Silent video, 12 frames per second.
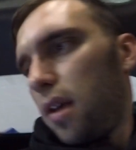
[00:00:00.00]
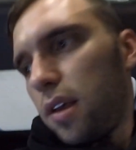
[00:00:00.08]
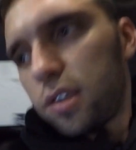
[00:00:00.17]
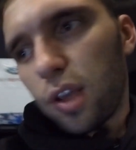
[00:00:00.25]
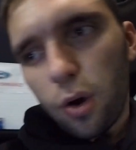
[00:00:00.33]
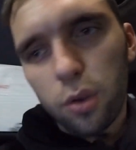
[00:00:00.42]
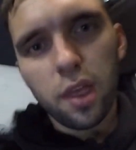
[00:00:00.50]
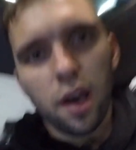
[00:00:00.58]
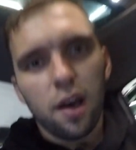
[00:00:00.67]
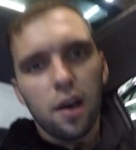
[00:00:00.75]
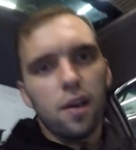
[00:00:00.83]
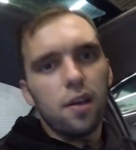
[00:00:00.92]
so
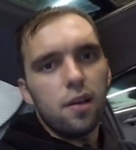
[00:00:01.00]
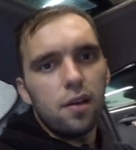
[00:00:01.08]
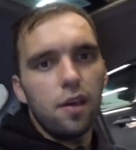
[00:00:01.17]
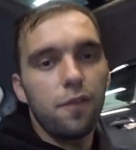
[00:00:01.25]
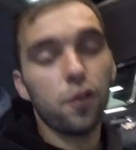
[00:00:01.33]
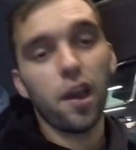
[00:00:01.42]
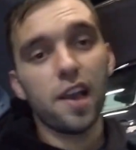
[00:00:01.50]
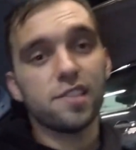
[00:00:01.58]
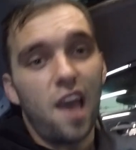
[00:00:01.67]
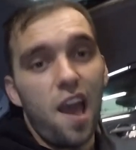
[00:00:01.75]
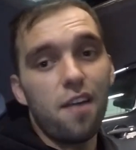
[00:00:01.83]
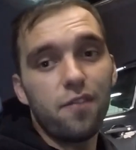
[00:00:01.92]
the if you guys
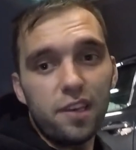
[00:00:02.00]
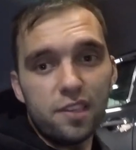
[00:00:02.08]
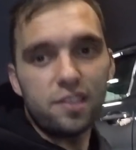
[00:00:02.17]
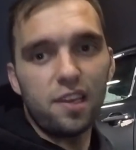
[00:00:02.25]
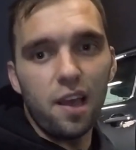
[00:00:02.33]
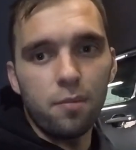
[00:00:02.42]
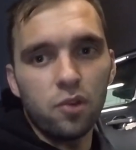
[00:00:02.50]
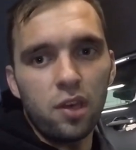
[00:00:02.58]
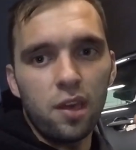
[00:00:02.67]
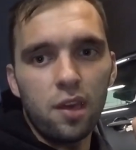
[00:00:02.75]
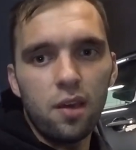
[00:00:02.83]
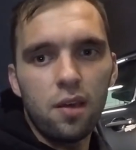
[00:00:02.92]
have ecm
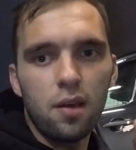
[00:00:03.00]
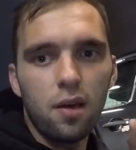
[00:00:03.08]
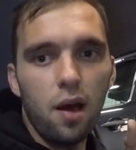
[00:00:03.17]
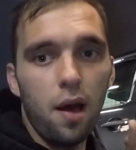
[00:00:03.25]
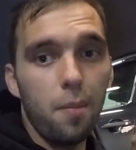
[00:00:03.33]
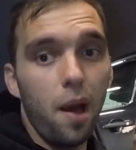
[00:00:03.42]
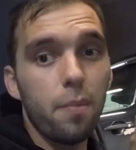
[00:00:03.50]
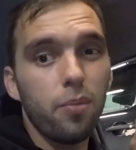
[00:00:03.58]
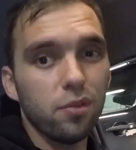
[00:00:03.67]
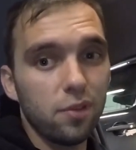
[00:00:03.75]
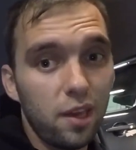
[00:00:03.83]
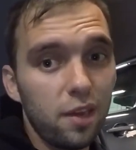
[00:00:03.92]
link um, i
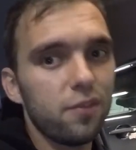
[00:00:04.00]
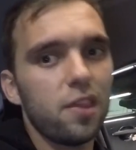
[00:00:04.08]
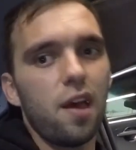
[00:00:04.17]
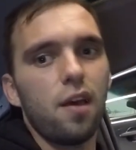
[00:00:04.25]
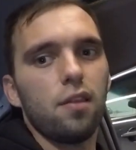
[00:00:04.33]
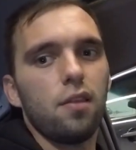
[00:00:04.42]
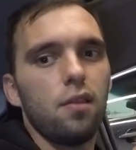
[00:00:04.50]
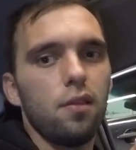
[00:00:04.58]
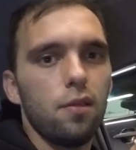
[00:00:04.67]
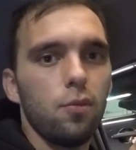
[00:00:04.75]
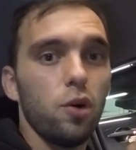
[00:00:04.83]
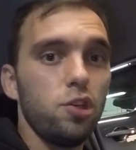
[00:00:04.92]
believe that
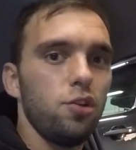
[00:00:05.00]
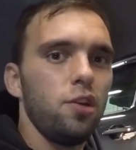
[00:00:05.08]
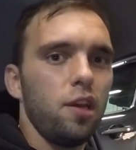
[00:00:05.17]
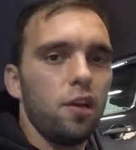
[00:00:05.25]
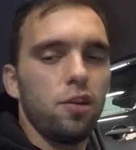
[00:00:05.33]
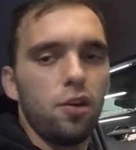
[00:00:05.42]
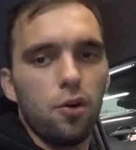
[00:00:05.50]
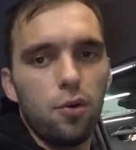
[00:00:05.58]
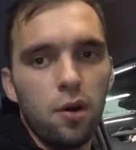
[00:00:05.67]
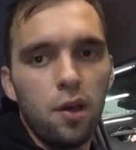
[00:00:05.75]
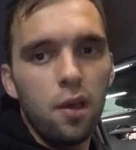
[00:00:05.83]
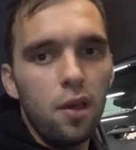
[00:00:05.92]
what you need to do
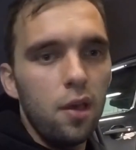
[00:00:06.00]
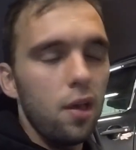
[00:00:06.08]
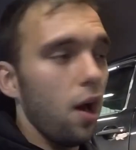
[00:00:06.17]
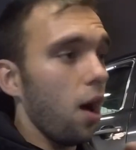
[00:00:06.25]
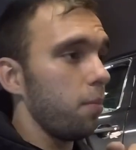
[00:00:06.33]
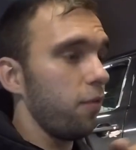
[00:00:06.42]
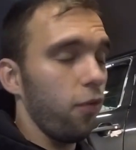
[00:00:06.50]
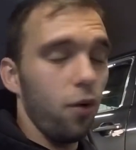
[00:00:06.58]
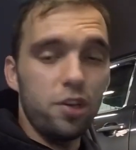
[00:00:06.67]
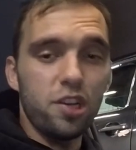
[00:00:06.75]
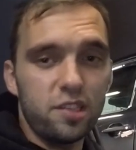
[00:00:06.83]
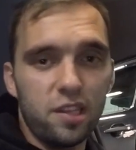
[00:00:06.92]
uh, before
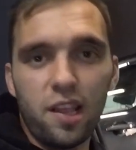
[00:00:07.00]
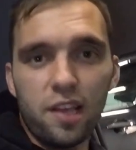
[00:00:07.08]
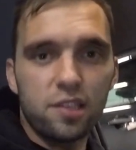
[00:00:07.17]
adjusting that